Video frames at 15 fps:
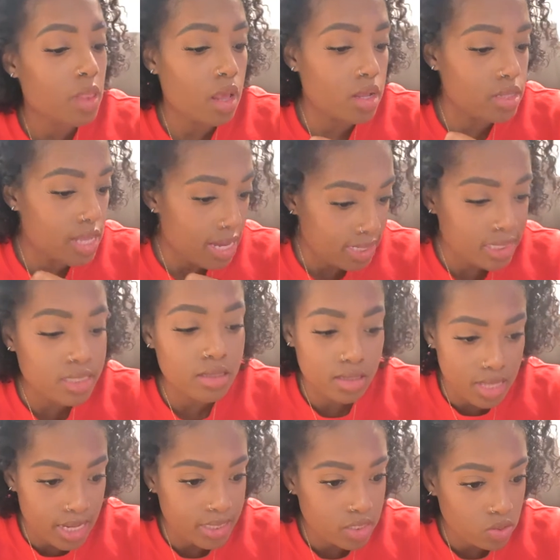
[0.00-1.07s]
that's
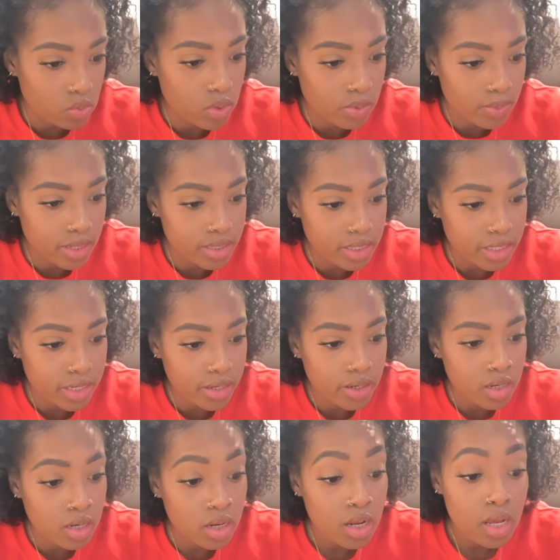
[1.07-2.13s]
that's the one right there
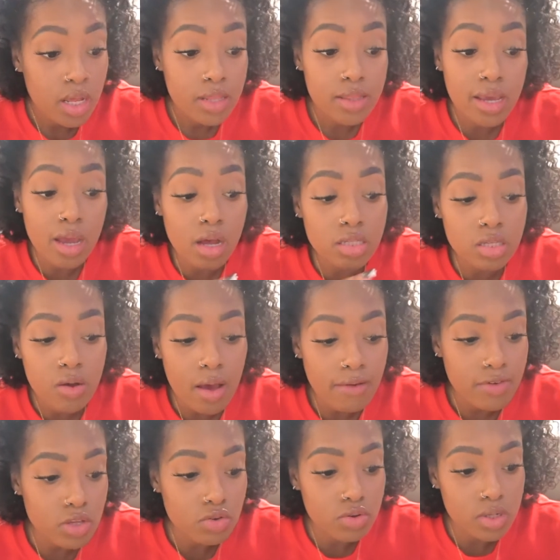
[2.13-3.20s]
they also have
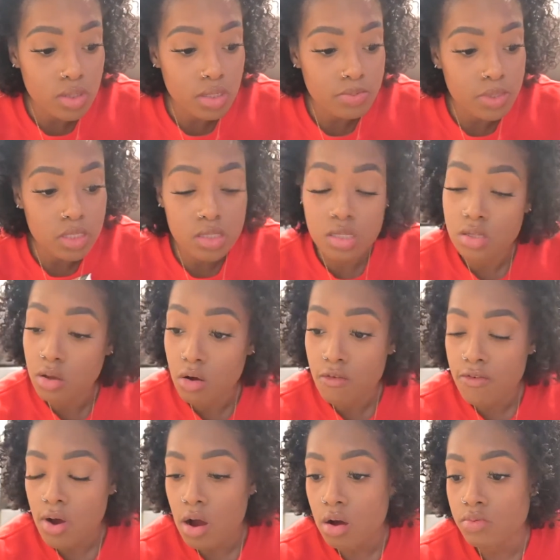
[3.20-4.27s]
a eucalyptus
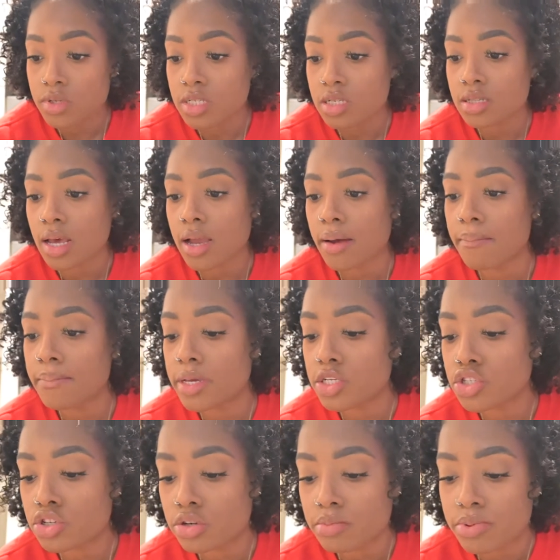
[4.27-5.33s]
snowfall which is like a
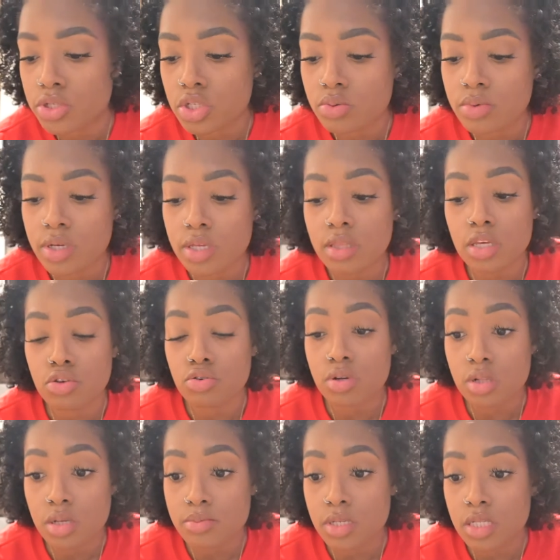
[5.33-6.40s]
mixture between the
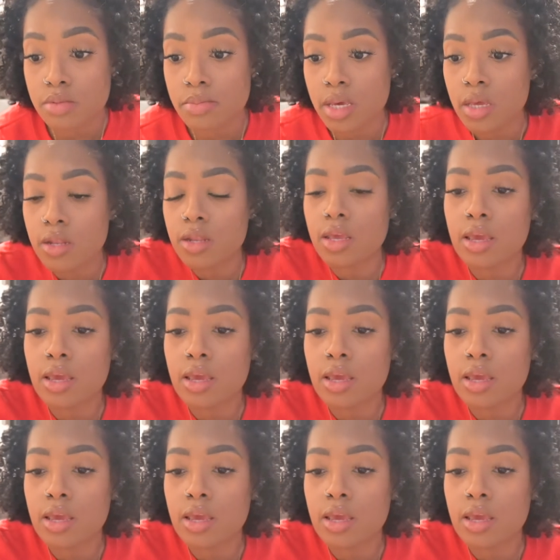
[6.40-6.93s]
eucalyptus mint